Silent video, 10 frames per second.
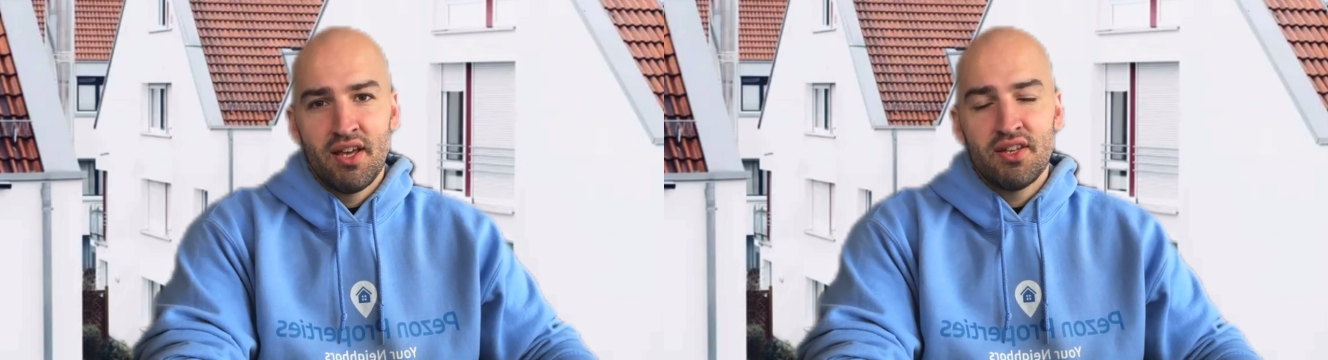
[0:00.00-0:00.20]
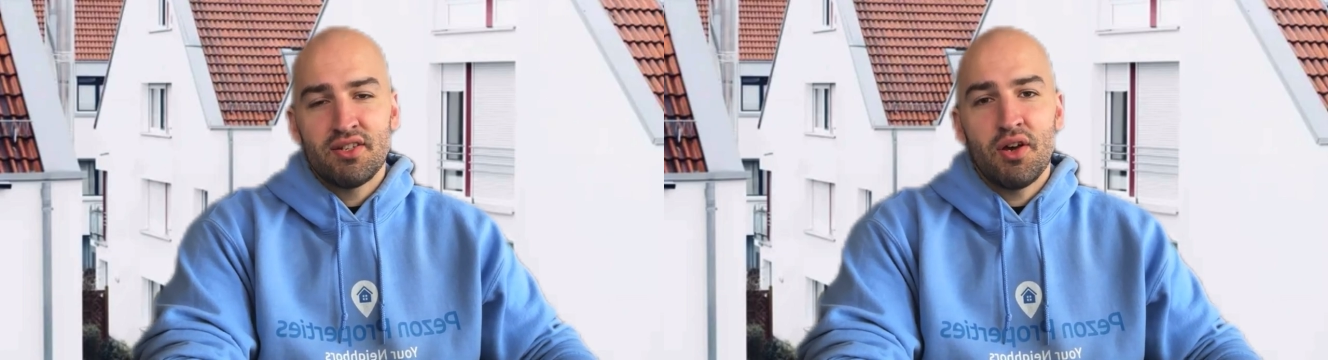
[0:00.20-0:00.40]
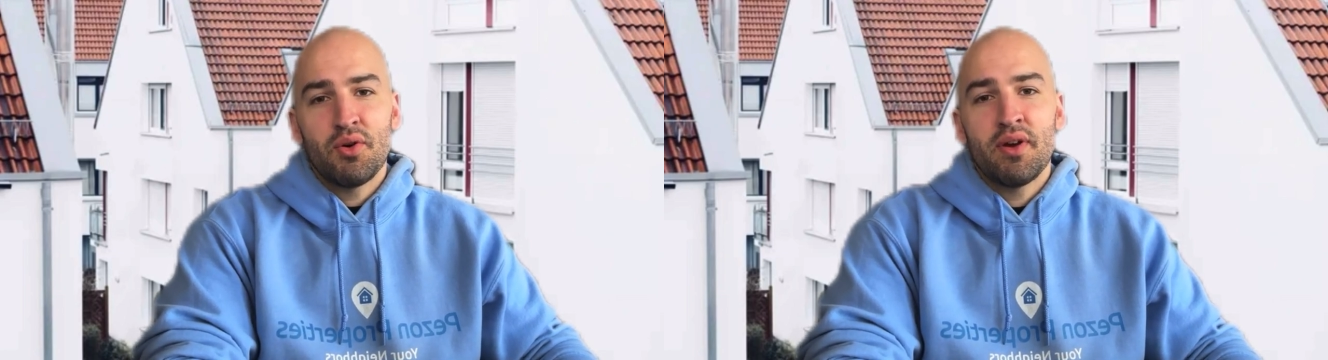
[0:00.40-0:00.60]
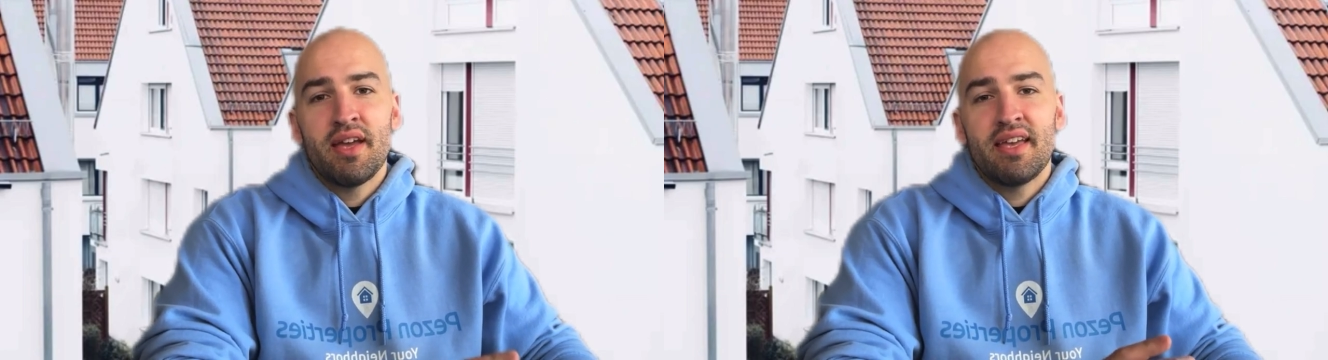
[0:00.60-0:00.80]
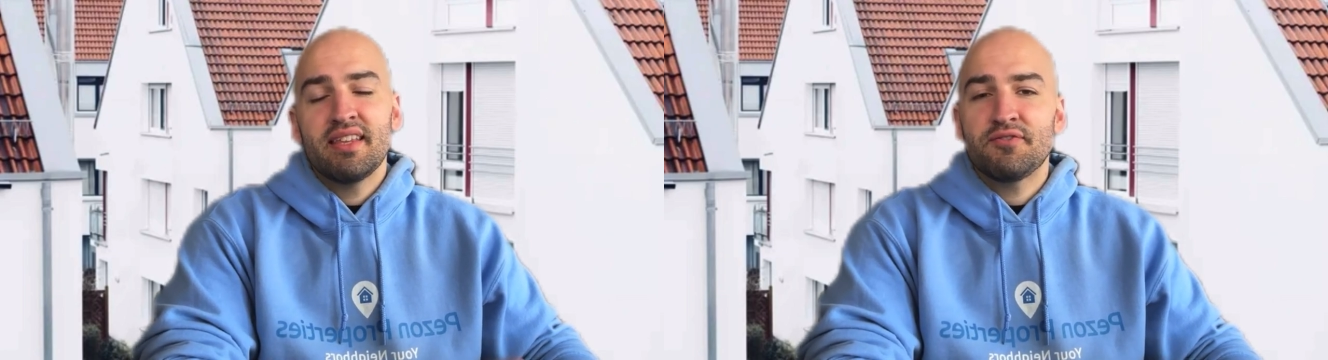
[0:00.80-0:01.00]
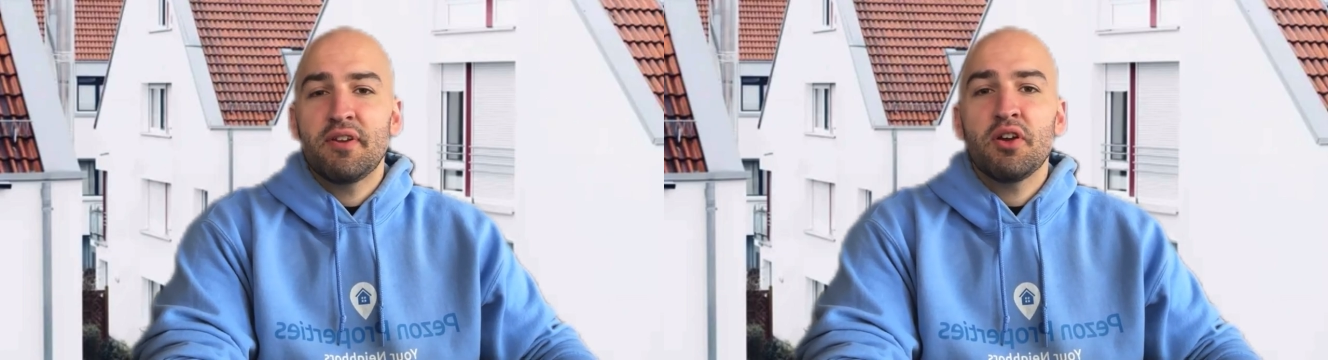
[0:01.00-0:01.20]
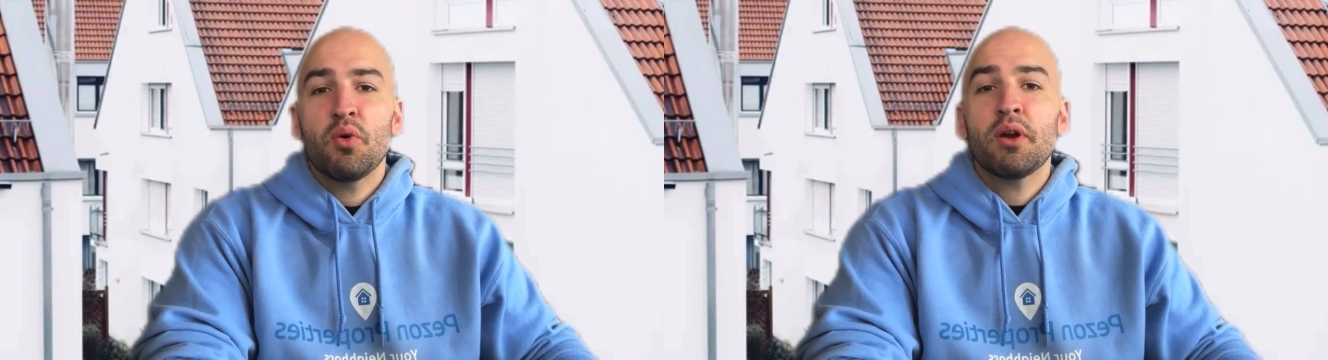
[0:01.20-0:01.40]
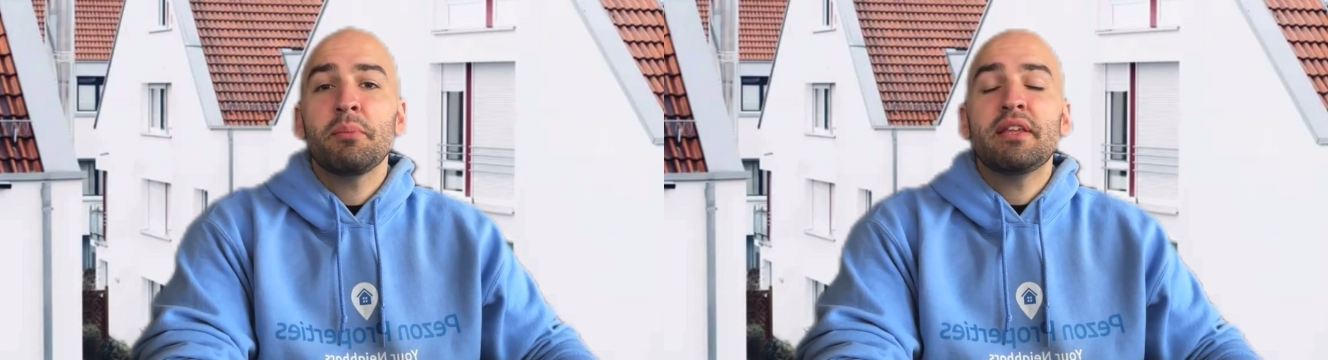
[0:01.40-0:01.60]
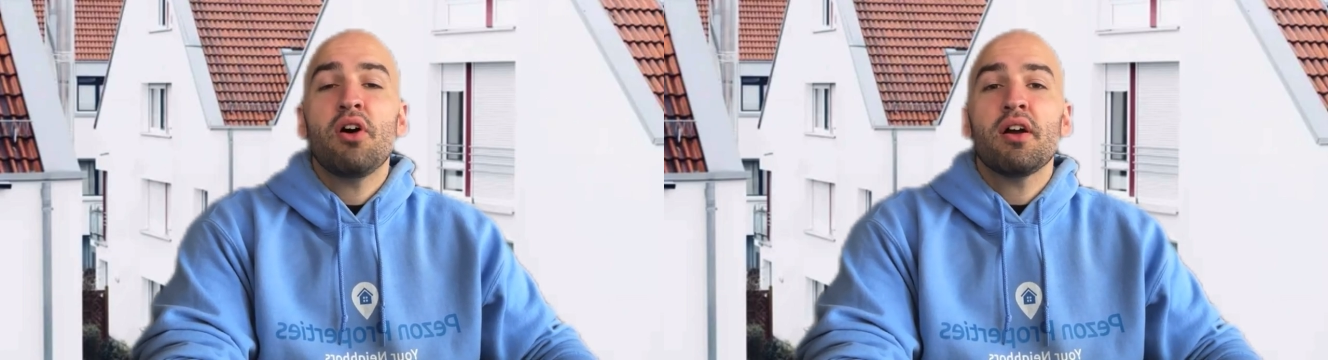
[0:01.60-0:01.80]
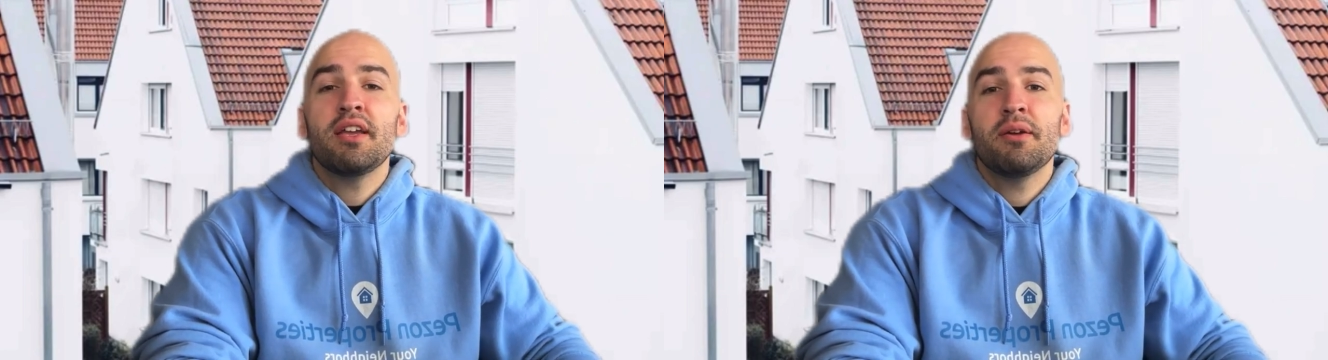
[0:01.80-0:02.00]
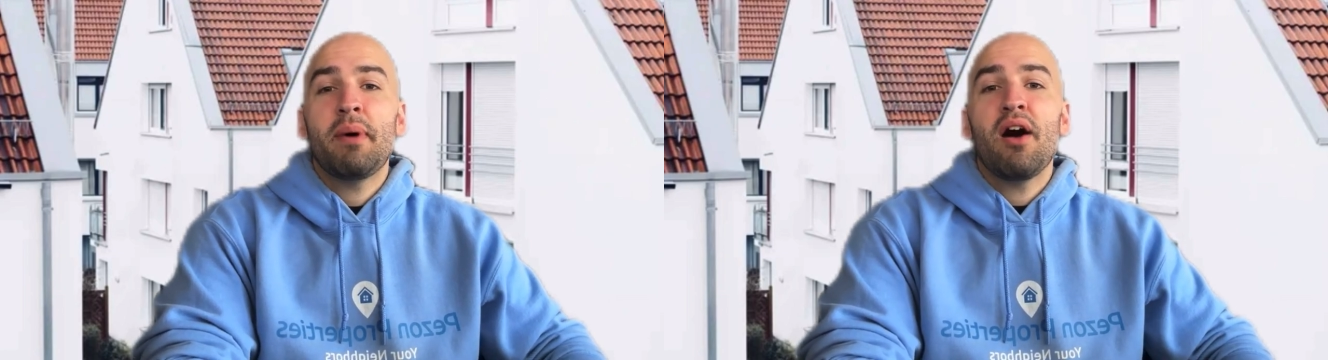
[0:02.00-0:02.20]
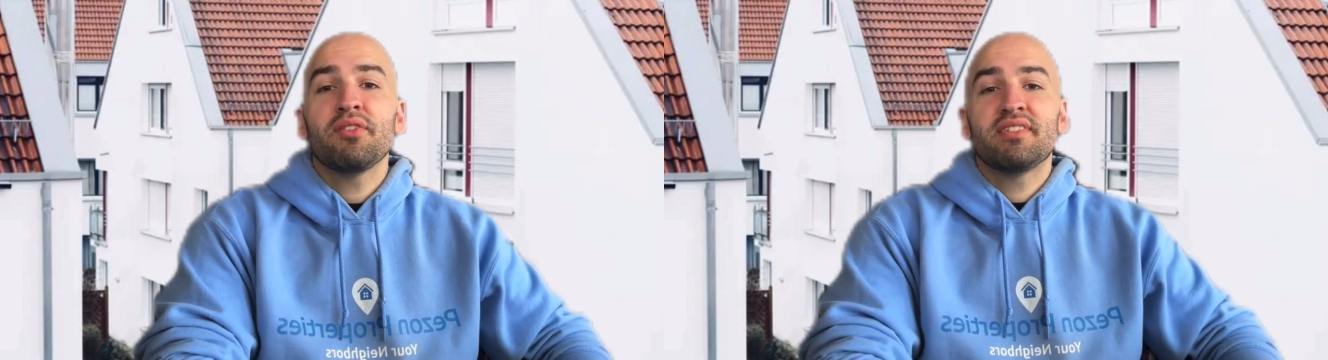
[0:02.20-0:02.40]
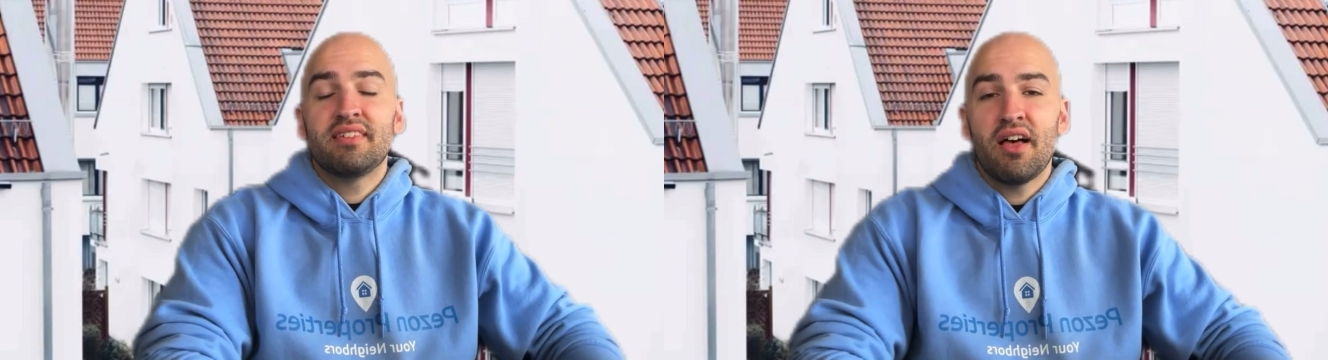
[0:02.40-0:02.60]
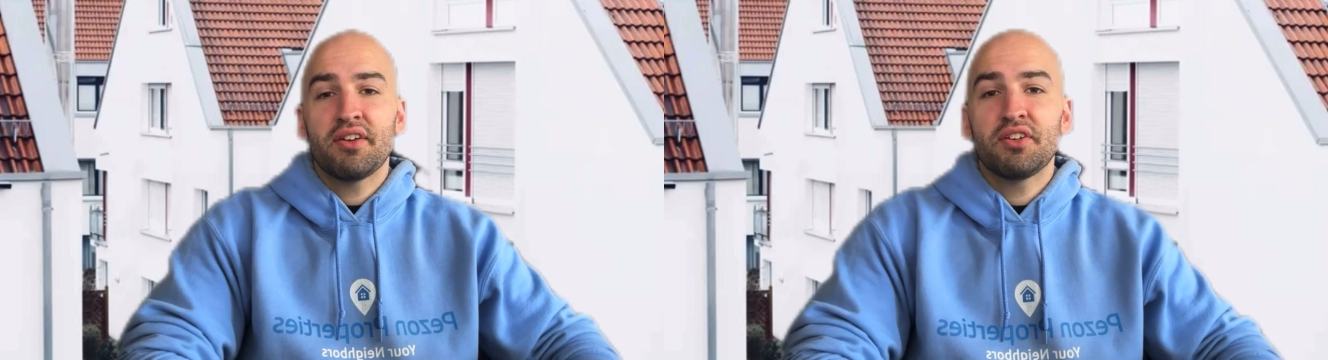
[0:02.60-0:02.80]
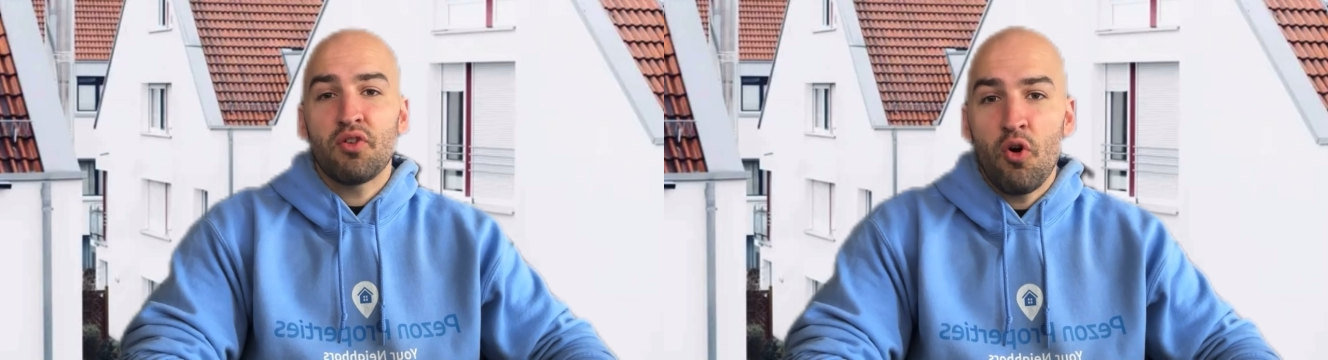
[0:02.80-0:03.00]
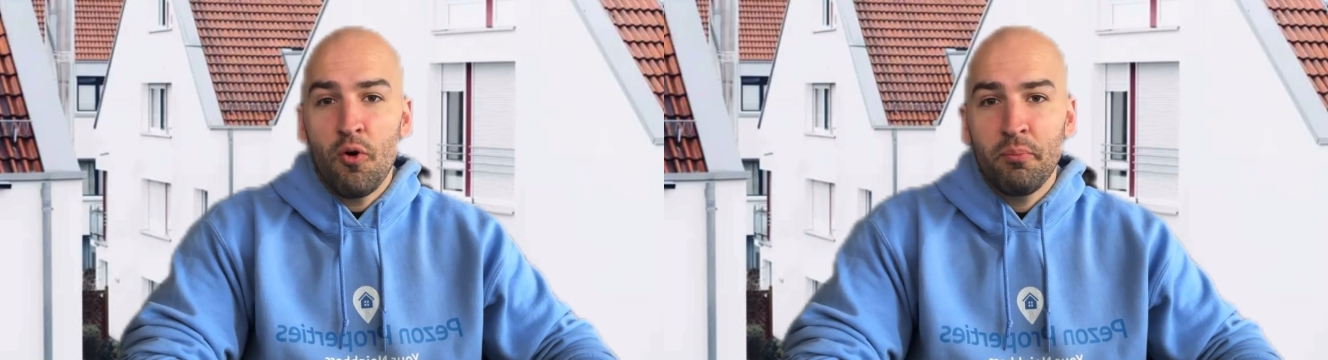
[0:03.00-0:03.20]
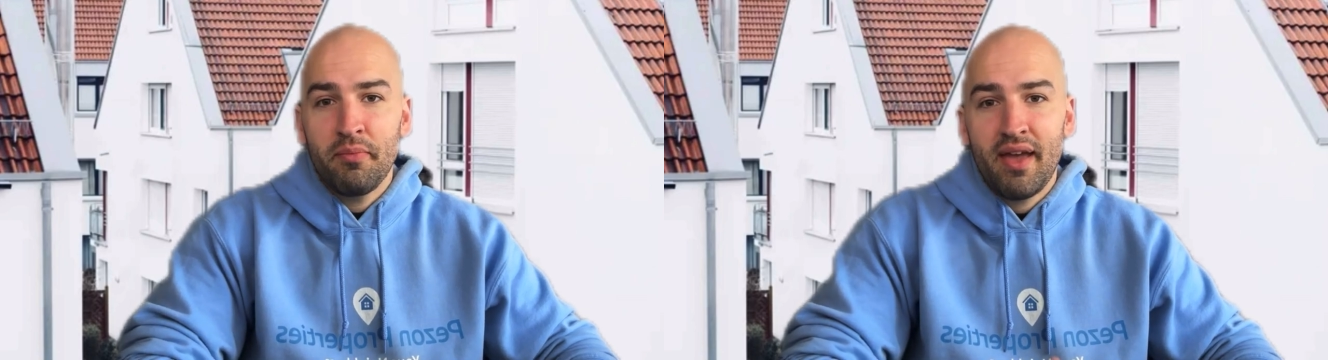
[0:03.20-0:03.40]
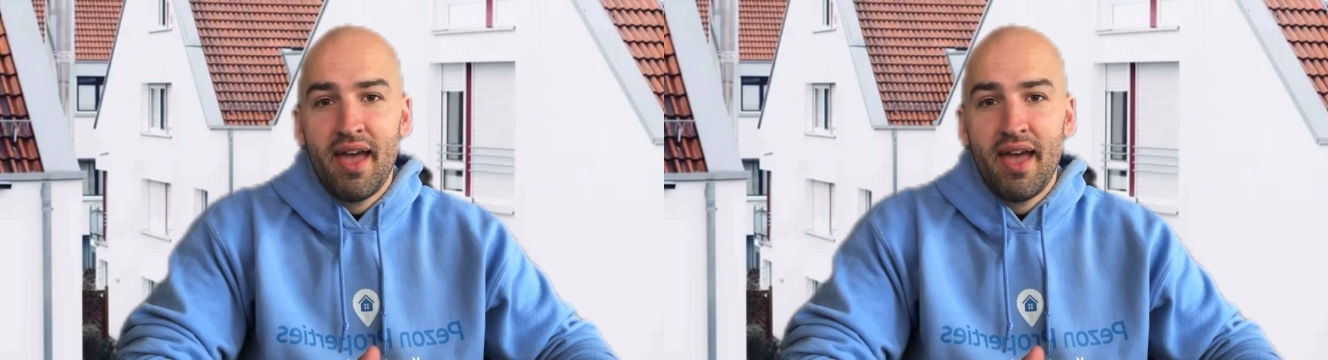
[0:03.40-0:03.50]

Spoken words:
So in this video, we're going to be talking about selling your home